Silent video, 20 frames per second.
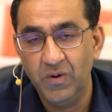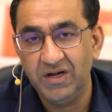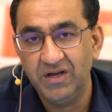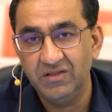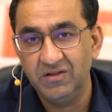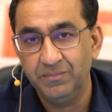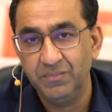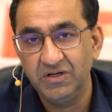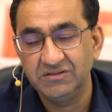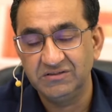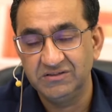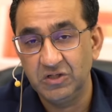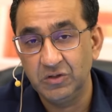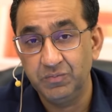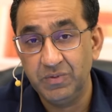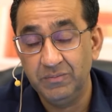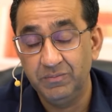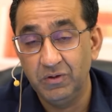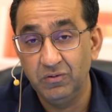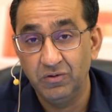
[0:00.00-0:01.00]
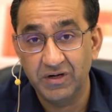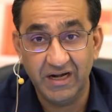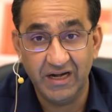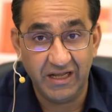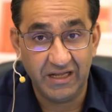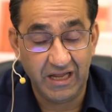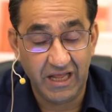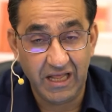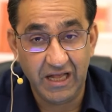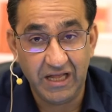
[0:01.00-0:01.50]
in the percentage of people who are getting
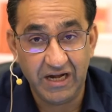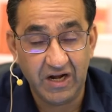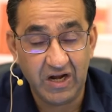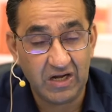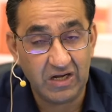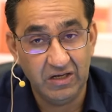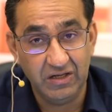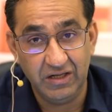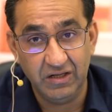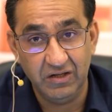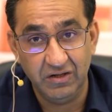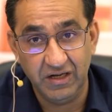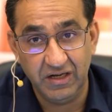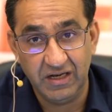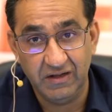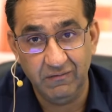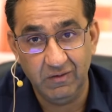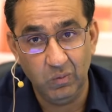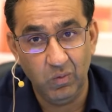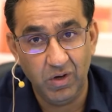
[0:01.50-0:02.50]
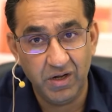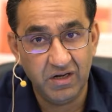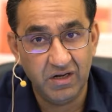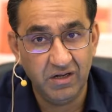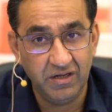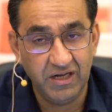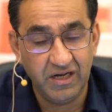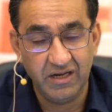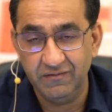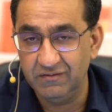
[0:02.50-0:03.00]
an A grade in learning level 1,
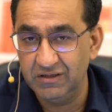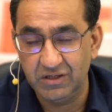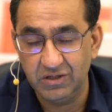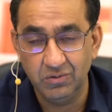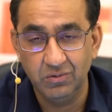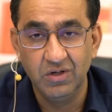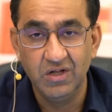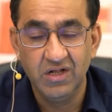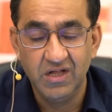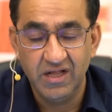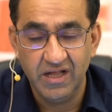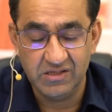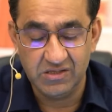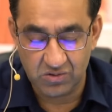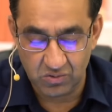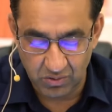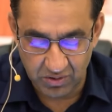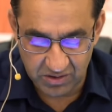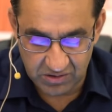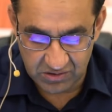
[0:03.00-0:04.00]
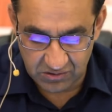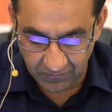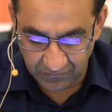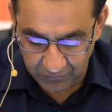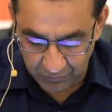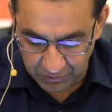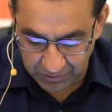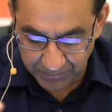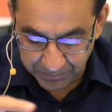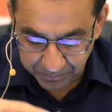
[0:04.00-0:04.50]
learning level 2, and so on and so
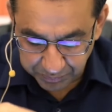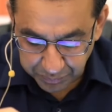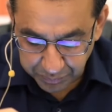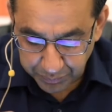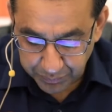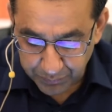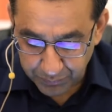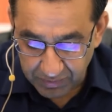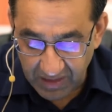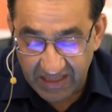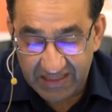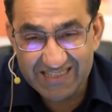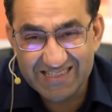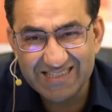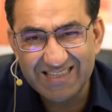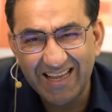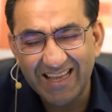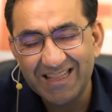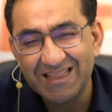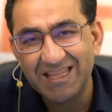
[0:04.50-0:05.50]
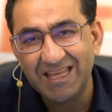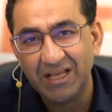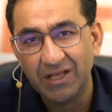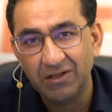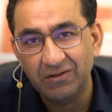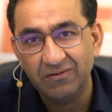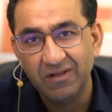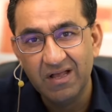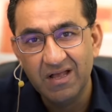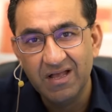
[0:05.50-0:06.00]
forth. The second thing
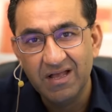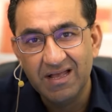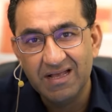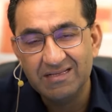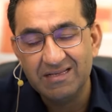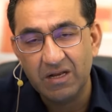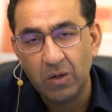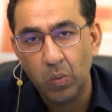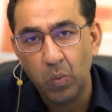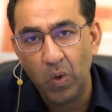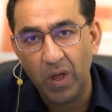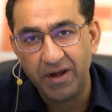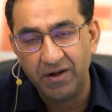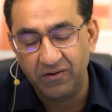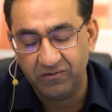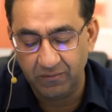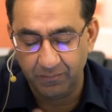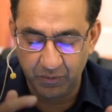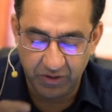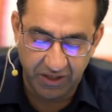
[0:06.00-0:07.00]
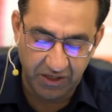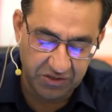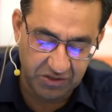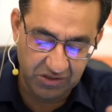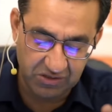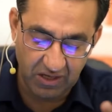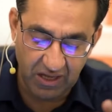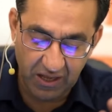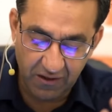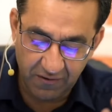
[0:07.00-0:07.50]
is an awareness of potential.
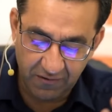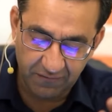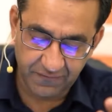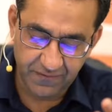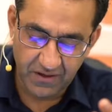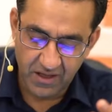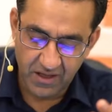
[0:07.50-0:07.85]
So if